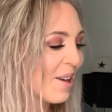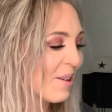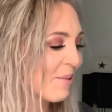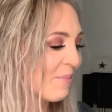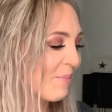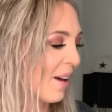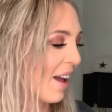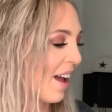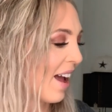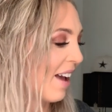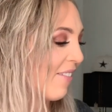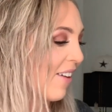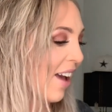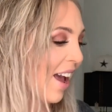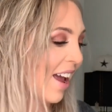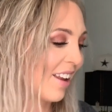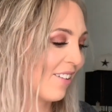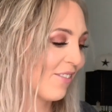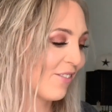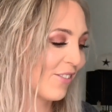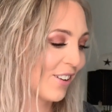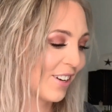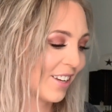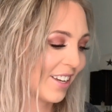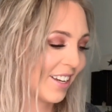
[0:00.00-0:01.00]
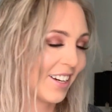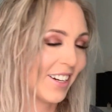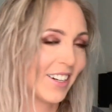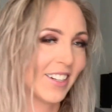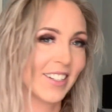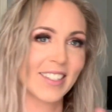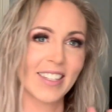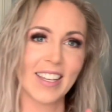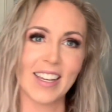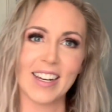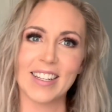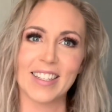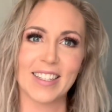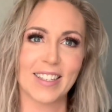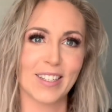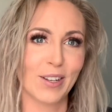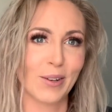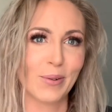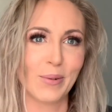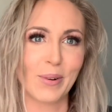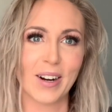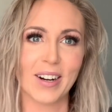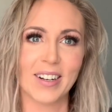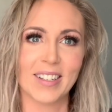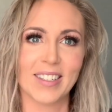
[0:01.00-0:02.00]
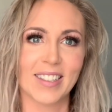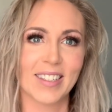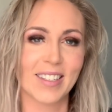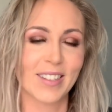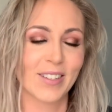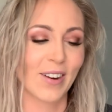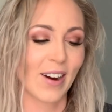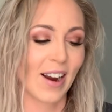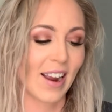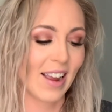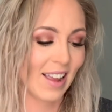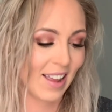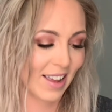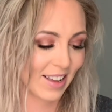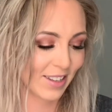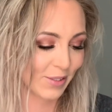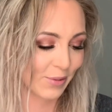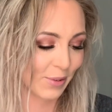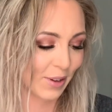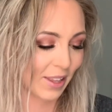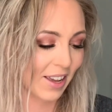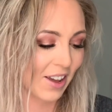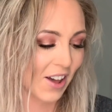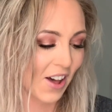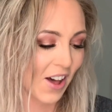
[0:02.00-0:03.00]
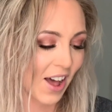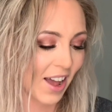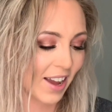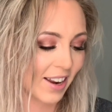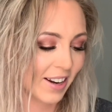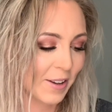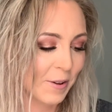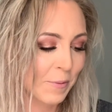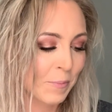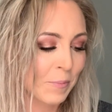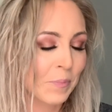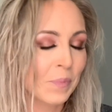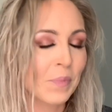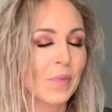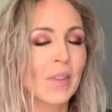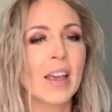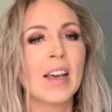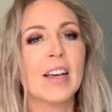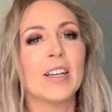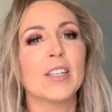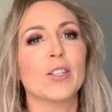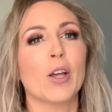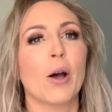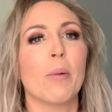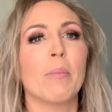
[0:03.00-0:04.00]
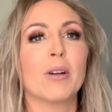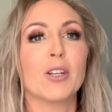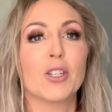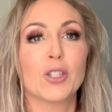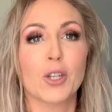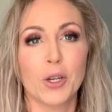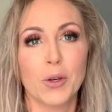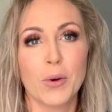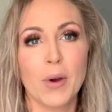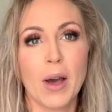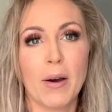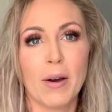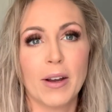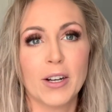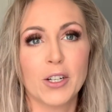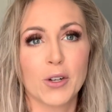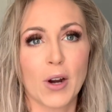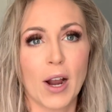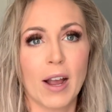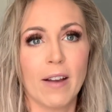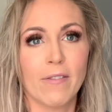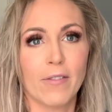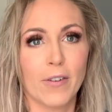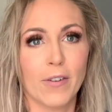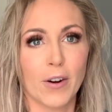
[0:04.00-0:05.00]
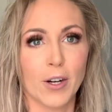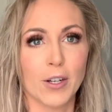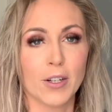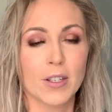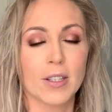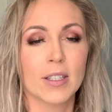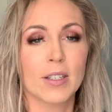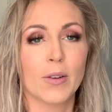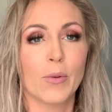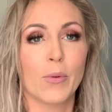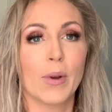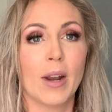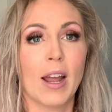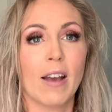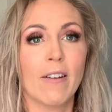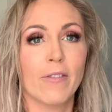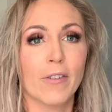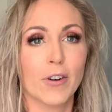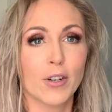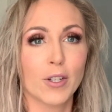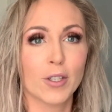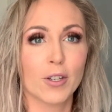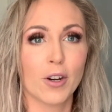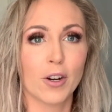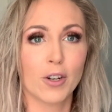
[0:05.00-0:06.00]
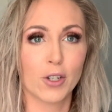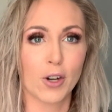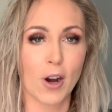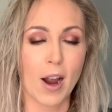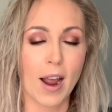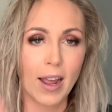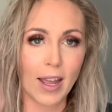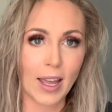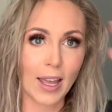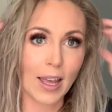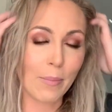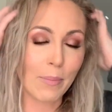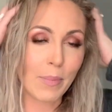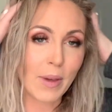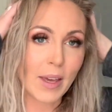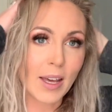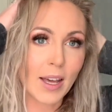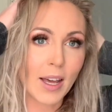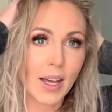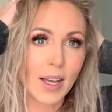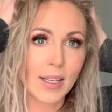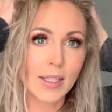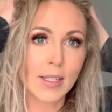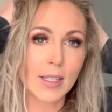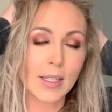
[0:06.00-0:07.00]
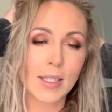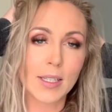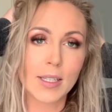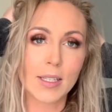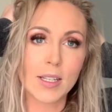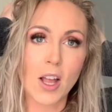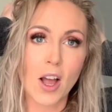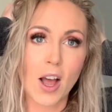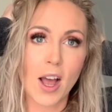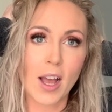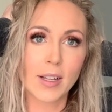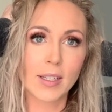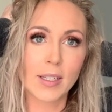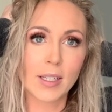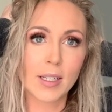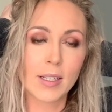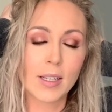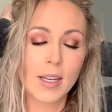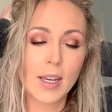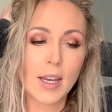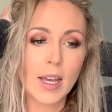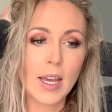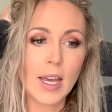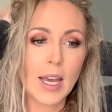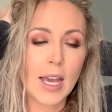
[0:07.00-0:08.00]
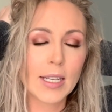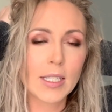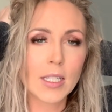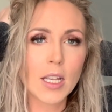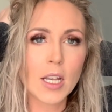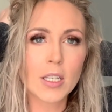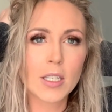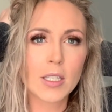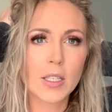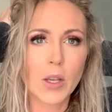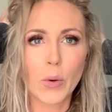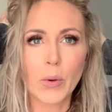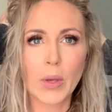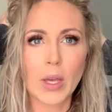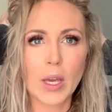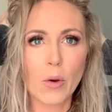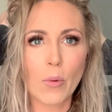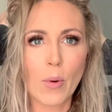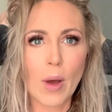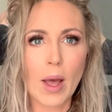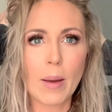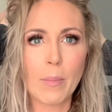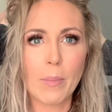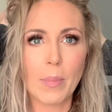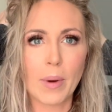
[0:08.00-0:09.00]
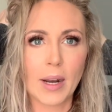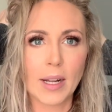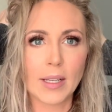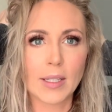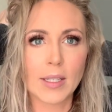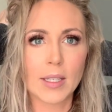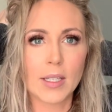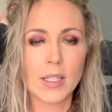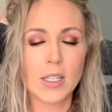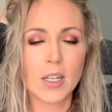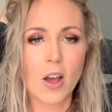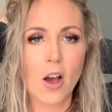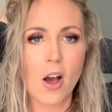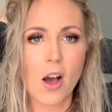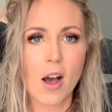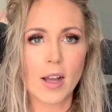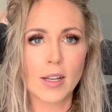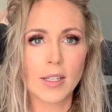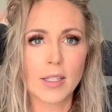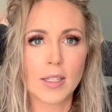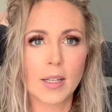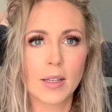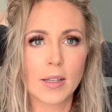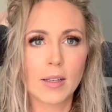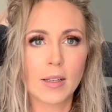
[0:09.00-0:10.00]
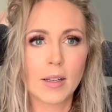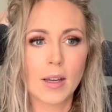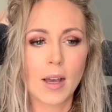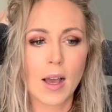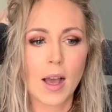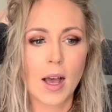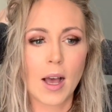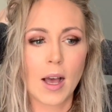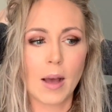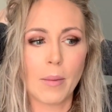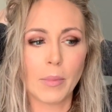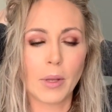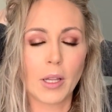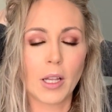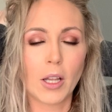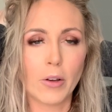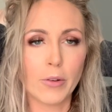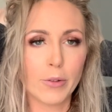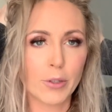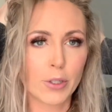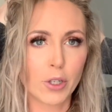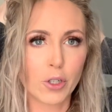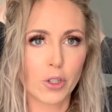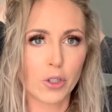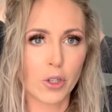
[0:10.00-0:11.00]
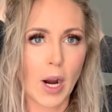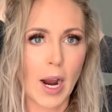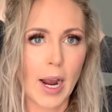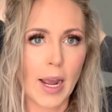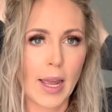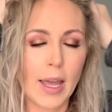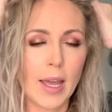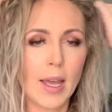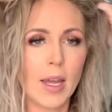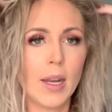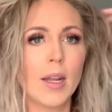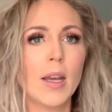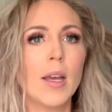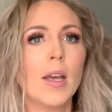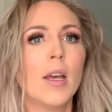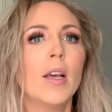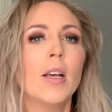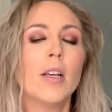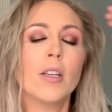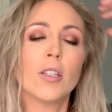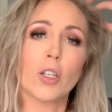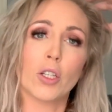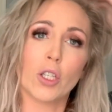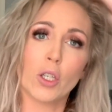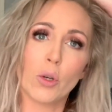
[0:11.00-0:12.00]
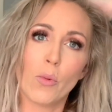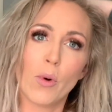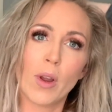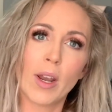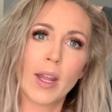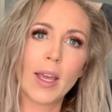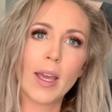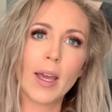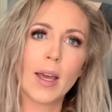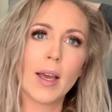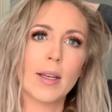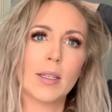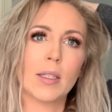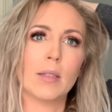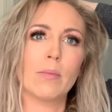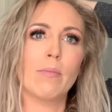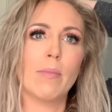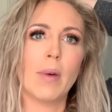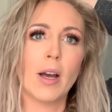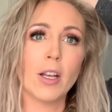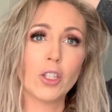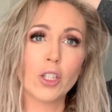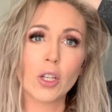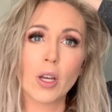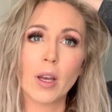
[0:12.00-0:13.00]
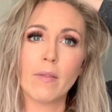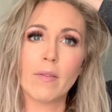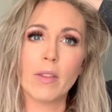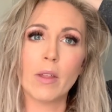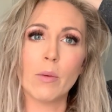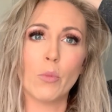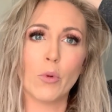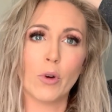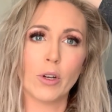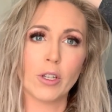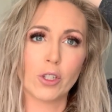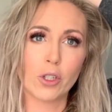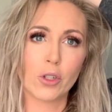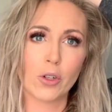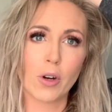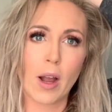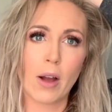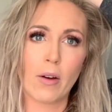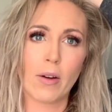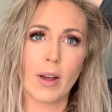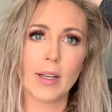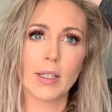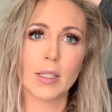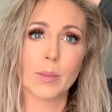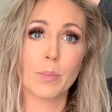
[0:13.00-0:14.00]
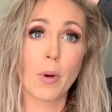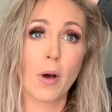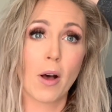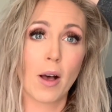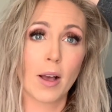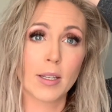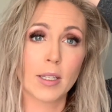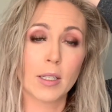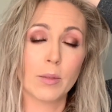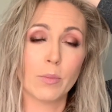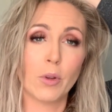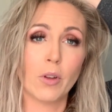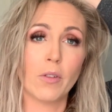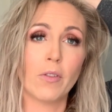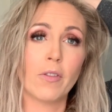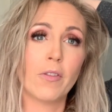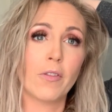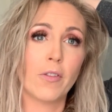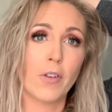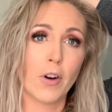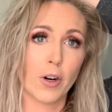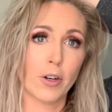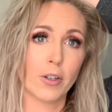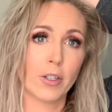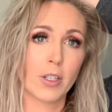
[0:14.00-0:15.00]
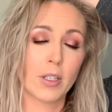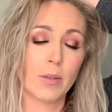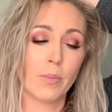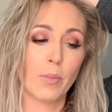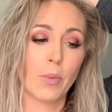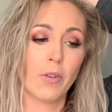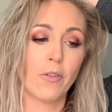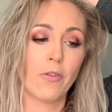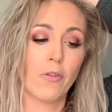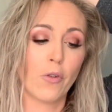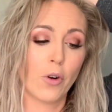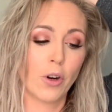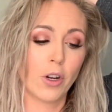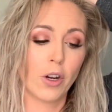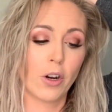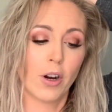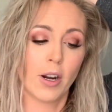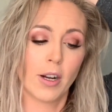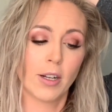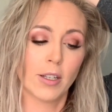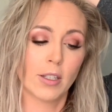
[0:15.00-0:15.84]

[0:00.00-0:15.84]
But I've had it for years and it still works. It's great, it gets really hot. So I'm gonna show you how I dry it first. When I first start drying it, because it's not soaking wet, but it's not close to dry yet. So you wanna get as much of the moisture out as possible first before you're gonna